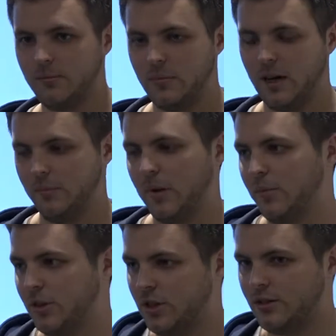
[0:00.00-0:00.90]

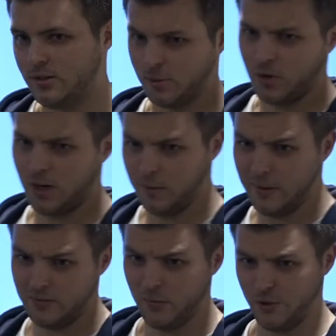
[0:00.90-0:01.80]
publisher and
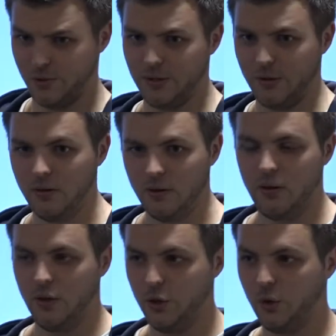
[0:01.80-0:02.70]
subscriber-based model. So
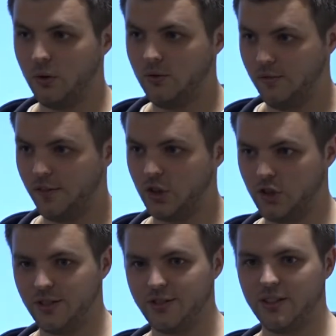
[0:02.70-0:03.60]
your
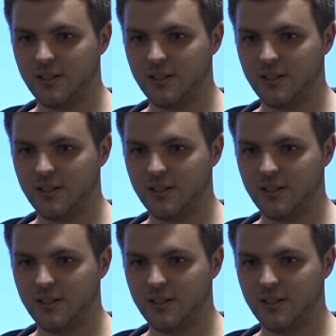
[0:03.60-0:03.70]
function sits